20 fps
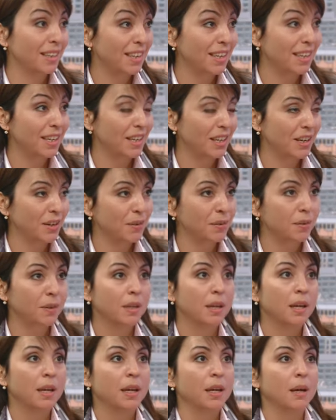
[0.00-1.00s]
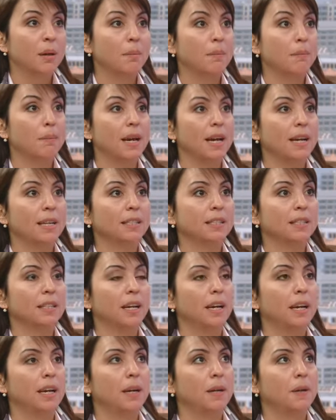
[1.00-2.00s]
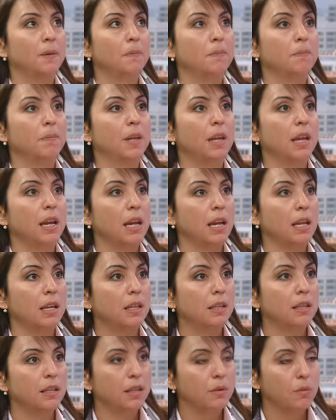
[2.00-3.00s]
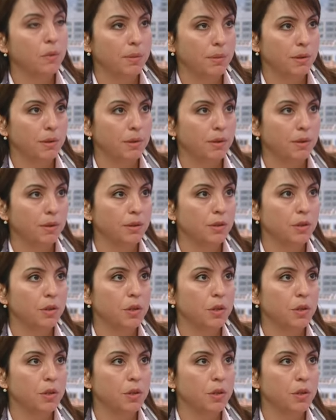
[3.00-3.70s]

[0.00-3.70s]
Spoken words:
thank you. Matt, in the webinar,